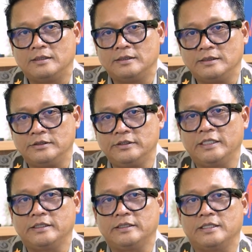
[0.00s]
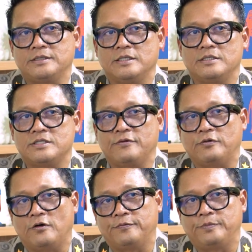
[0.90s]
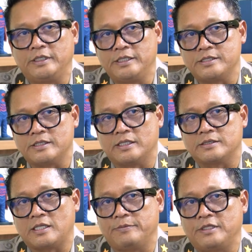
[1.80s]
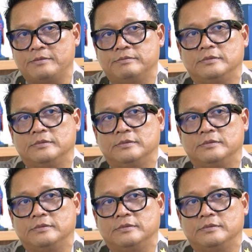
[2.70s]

United Nations Chief of Police Summit